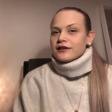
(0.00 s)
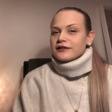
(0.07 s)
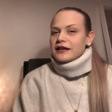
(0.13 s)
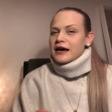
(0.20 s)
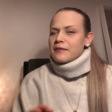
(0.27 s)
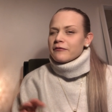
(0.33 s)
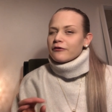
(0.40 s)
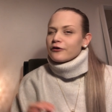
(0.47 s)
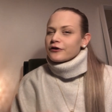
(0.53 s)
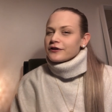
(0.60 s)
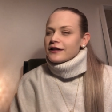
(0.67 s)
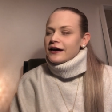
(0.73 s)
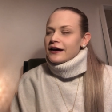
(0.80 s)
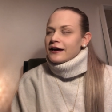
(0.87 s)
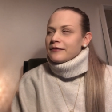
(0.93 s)
name for
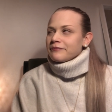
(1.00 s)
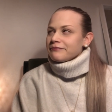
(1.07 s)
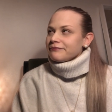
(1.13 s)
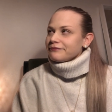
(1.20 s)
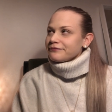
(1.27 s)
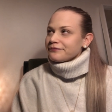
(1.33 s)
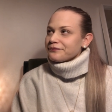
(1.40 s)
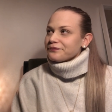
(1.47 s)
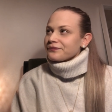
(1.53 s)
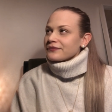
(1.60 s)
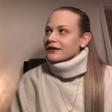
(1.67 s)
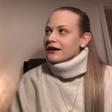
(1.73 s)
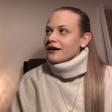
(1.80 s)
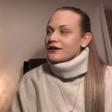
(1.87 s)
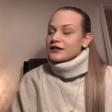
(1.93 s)
the
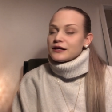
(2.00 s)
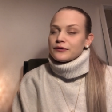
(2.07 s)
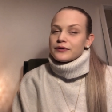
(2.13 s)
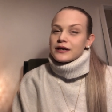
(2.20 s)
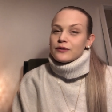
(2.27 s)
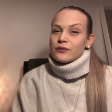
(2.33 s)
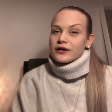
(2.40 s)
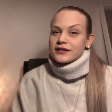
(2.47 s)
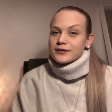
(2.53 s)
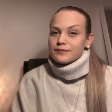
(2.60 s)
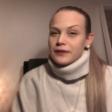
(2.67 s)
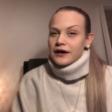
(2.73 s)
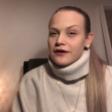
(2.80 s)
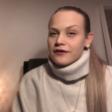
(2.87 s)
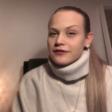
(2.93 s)
uh, degree was
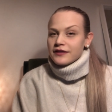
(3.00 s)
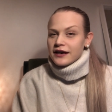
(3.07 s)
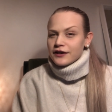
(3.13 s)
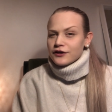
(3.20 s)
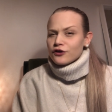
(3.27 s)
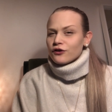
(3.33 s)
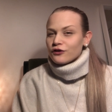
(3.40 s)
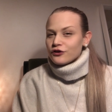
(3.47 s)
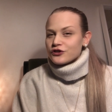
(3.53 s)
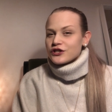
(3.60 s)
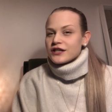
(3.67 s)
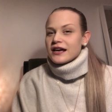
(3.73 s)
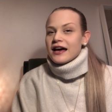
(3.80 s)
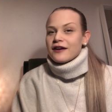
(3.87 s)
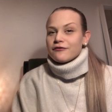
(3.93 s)
biotechnology
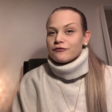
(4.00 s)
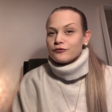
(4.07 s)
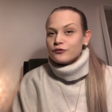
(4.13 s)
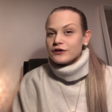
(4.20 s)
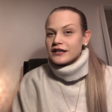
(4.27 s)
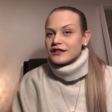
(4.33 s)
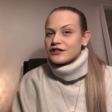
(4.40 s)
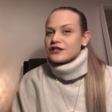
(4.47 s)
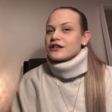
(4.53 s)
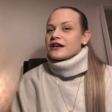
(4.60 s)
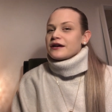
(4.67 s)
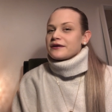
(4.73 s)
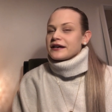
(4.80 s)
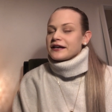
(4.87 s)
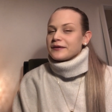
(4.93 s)
and food
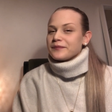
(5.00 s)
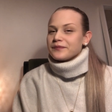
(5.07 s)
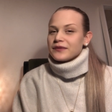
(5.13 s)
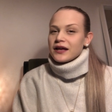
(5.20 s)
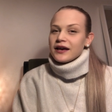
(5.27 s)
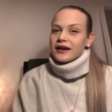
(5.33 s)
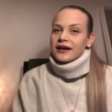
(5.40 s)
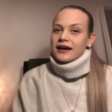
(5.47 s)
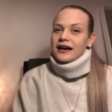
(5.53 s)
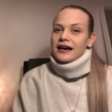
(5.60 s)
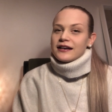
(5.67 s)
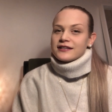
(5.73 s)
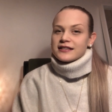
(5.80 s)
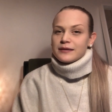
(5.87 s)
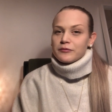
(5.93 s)
engineering
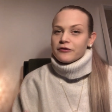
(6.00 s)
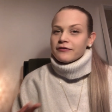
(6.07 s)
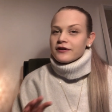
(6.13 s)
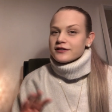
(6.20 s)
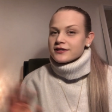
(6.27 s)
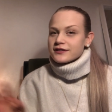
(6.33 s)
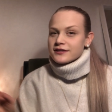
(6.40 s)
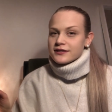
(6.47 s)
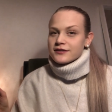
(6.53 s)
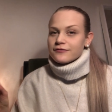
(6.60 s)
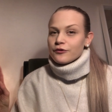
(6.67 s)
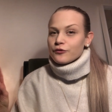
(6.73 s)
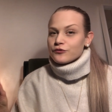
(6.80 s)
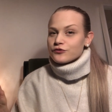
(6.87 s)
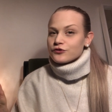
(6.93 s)
and some of us just
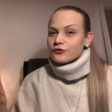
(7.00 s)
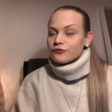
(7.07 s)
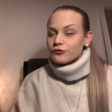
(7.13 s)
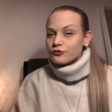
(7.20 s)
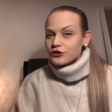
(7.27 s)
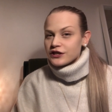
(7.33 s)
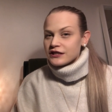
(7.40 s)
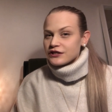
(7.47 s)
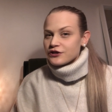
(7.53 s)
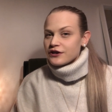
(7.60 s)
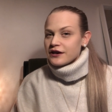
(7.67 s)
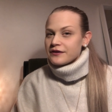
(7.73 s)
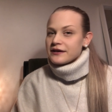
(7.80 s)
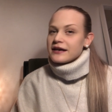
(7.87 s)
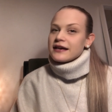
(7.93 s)
focused to food
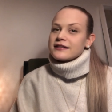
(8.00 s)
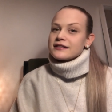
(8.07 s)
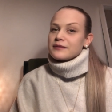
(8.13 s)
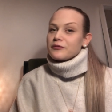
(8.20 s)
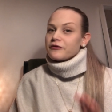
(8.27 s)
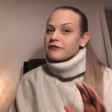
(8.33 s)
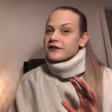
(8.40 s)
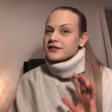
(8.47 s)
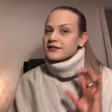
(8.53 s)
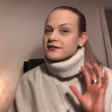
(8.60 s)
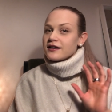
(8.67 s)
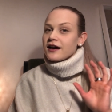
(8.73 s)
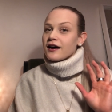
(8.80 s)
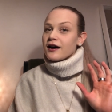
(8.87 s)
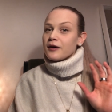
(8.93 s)
engineering and some of us
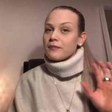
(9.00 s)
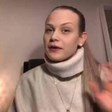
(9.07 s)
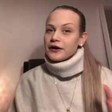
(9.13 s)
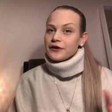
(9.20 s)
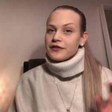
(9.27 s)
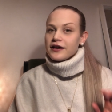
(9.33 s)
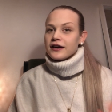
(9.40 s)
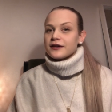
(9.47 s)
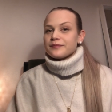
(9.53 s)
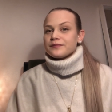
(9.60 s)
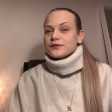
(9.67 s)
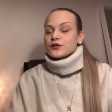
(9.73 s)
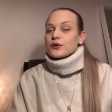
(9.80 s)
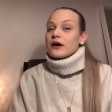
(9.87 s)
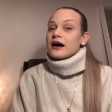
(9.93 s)
uh, biotech.
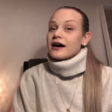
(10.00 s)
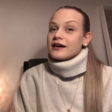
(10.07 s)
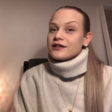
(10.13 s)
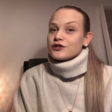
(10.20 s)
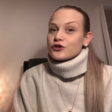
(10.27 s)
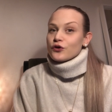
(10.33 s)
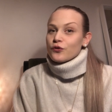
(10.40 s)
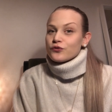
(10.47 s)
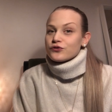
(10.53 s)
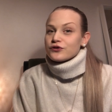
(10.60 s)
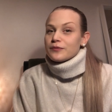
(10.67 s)
So I chose